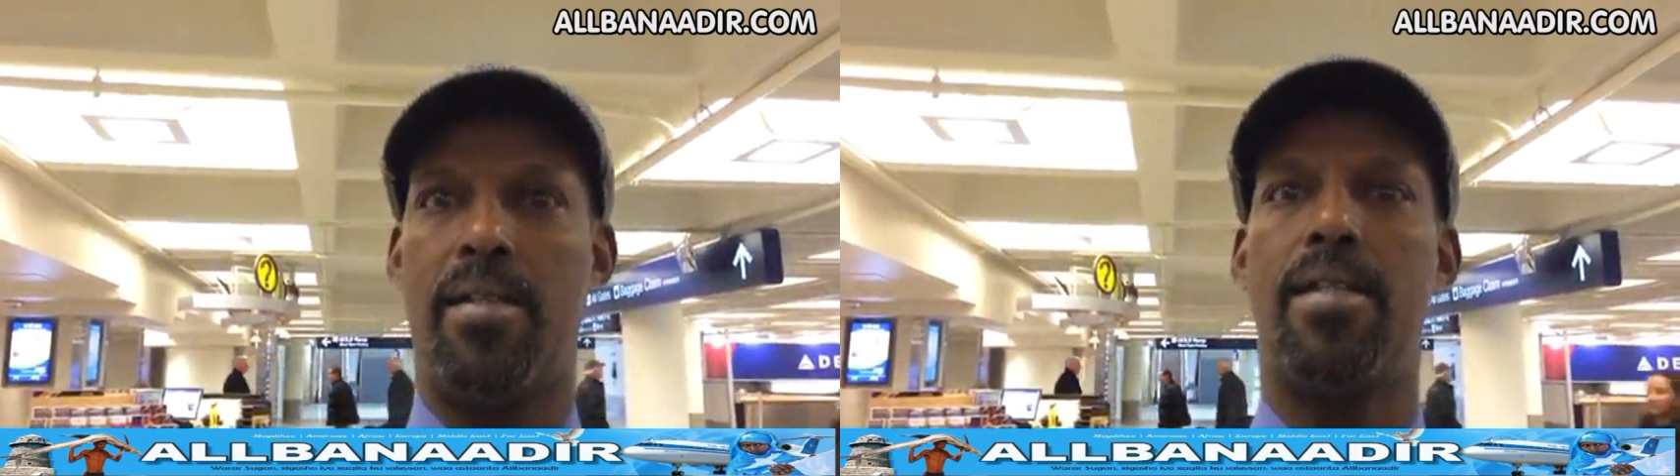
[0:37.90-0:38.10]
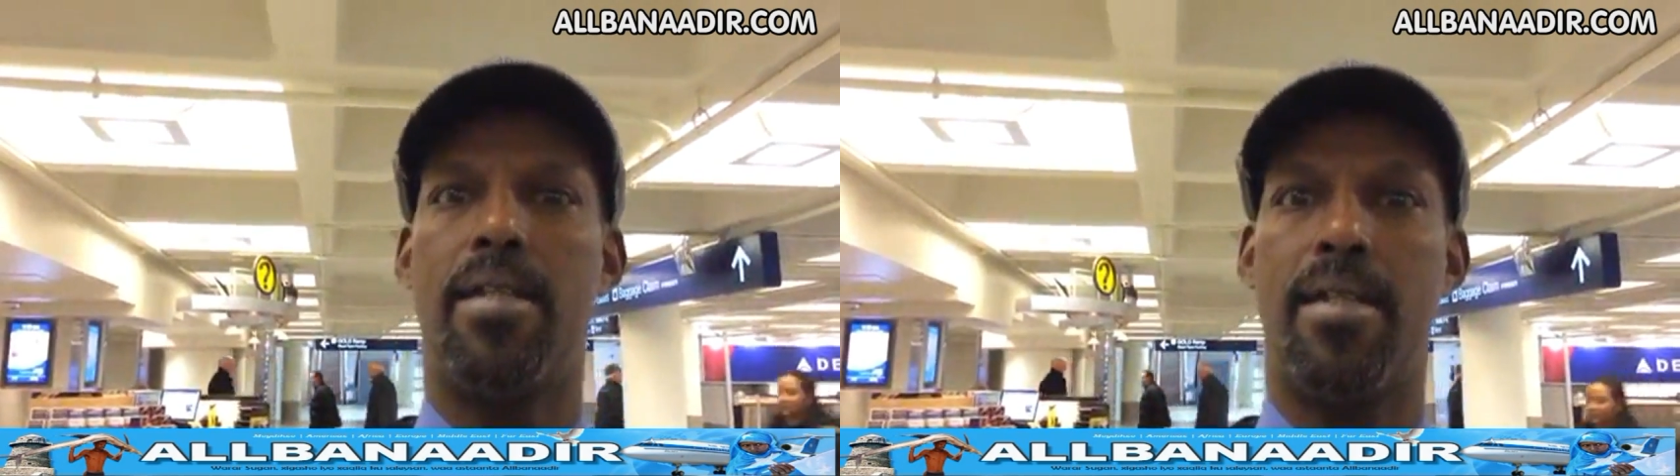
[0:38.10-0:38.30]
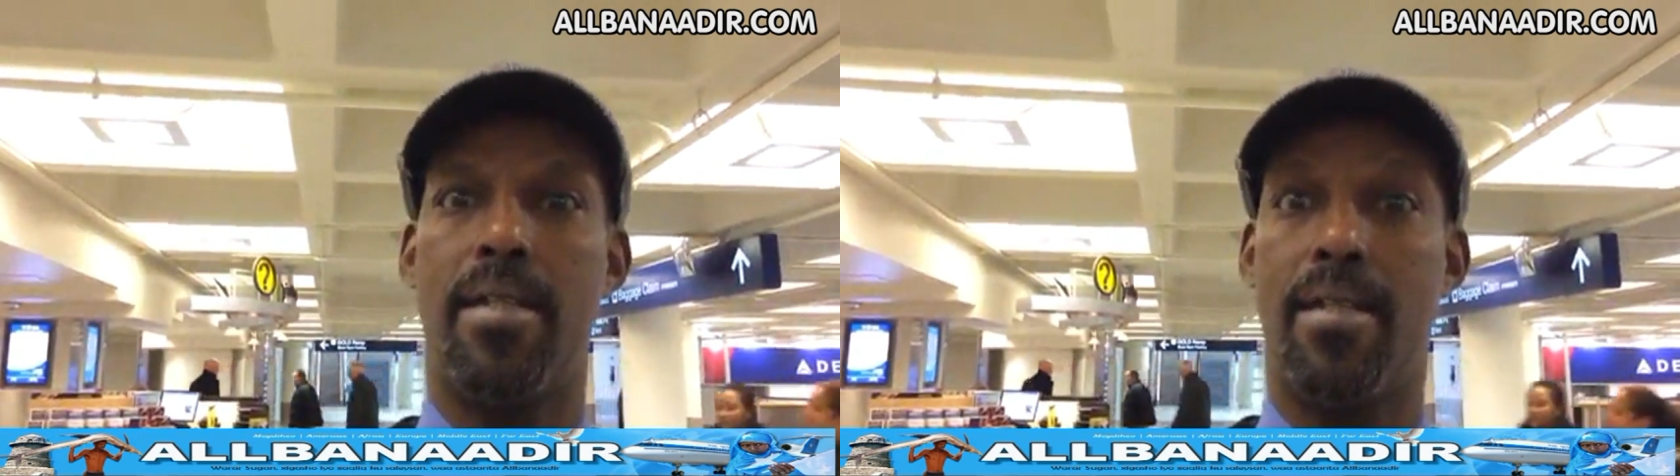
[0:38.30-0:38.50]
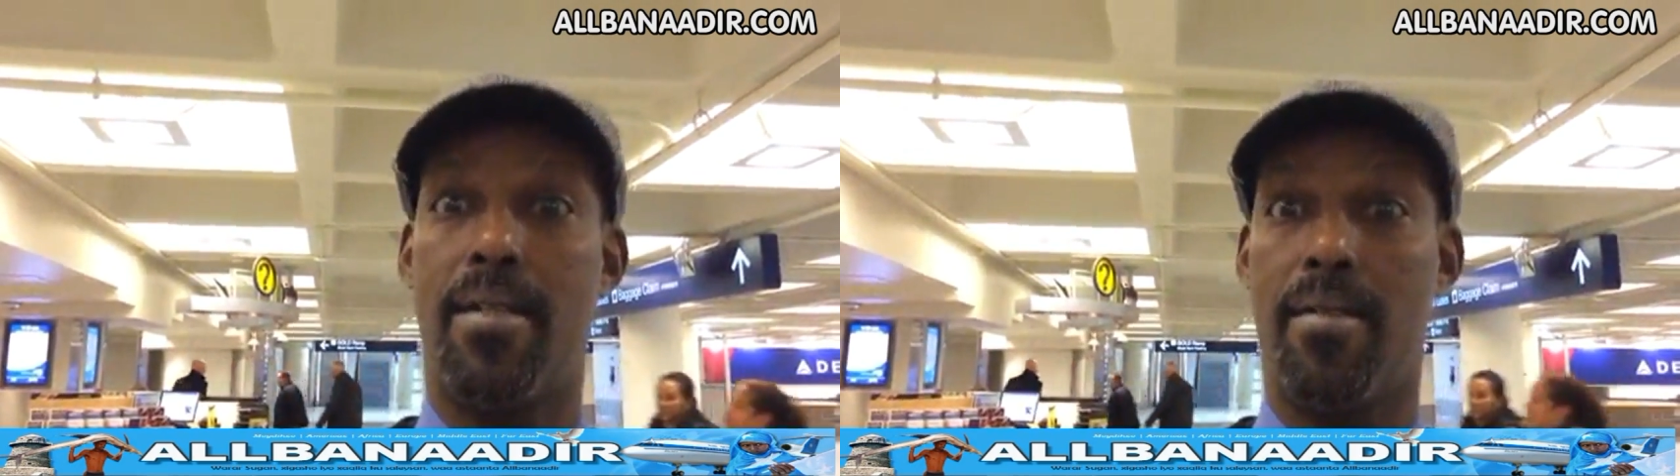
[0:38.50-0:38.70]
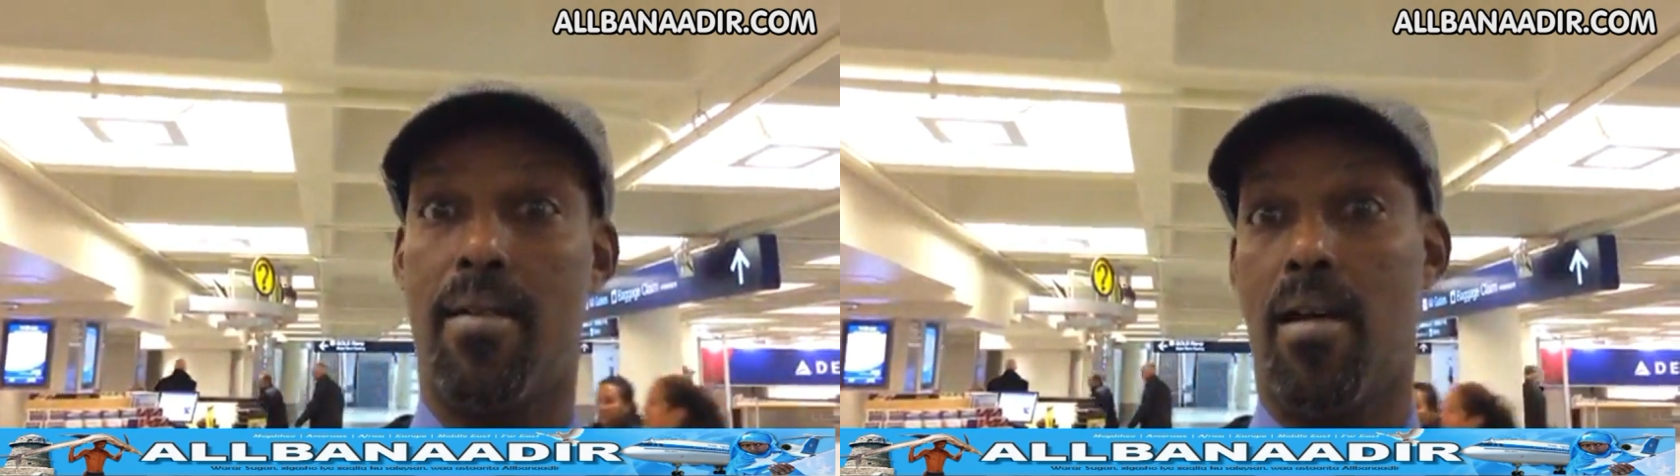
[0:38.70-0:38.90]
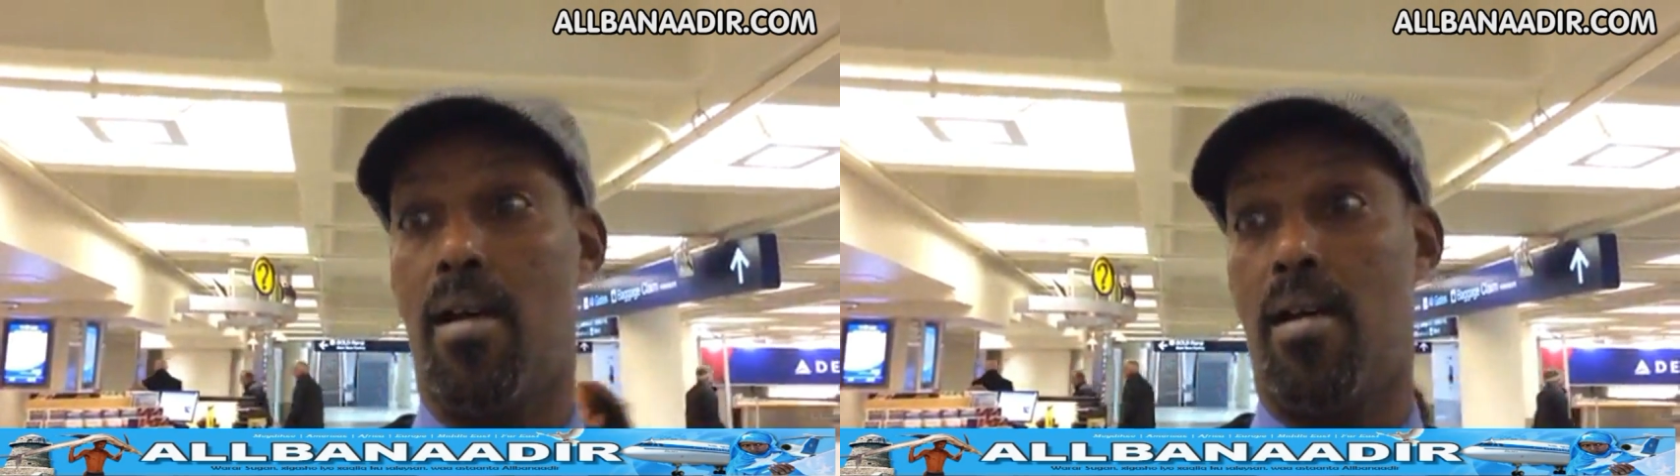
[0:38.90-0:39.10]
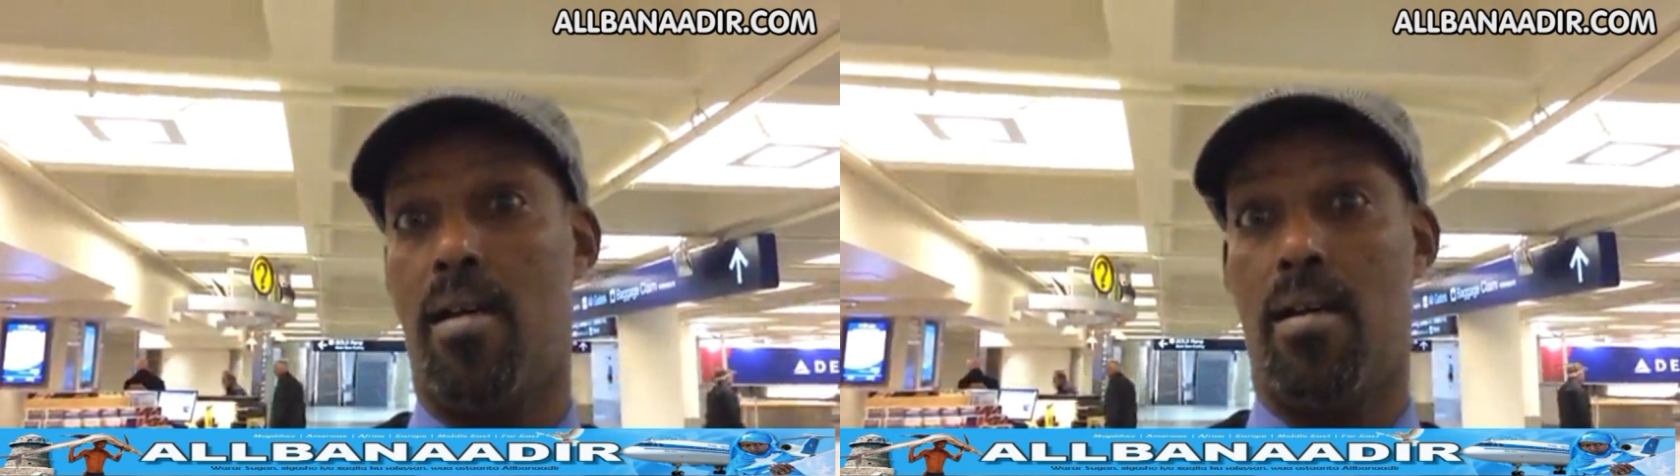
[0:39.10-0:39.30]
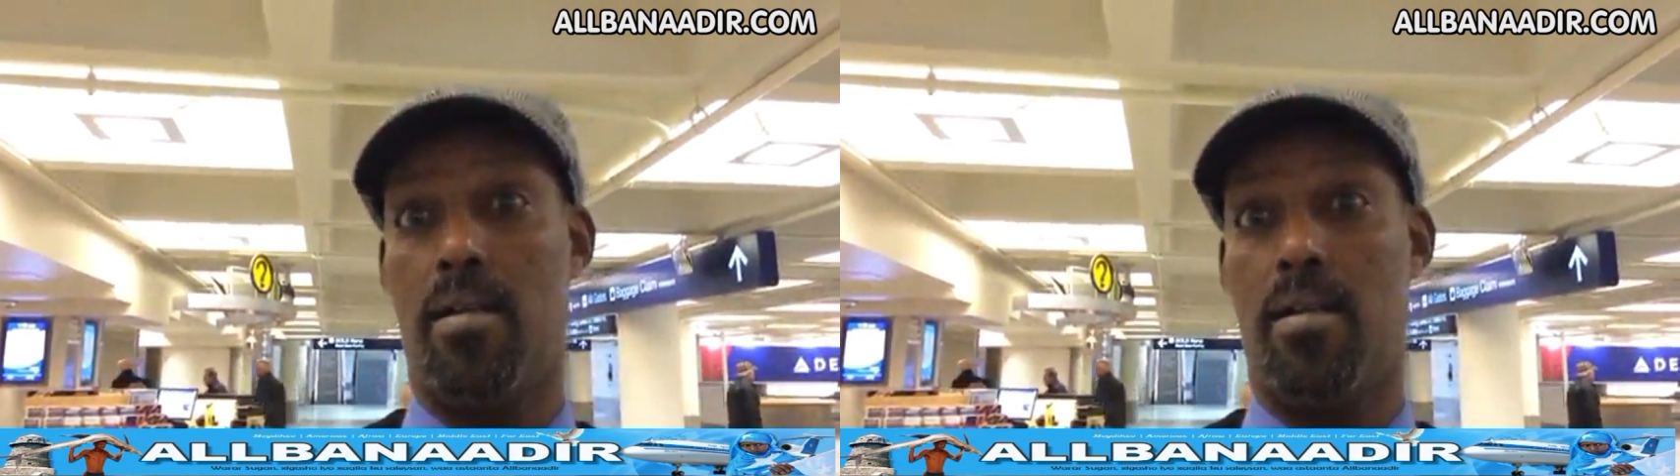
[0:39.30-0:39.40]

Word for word: This uh,